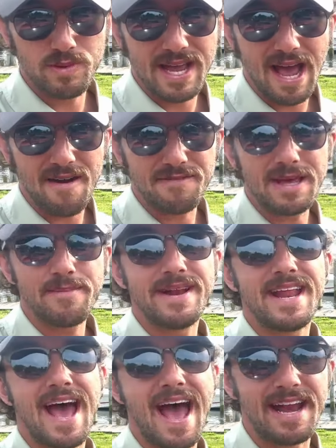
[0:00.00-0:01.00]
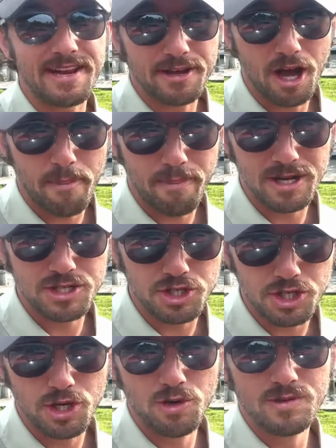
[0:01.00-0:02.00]
We have the Manhattan Cup on
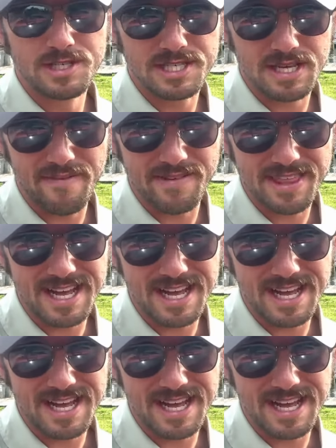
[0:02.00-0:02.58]
June 7th.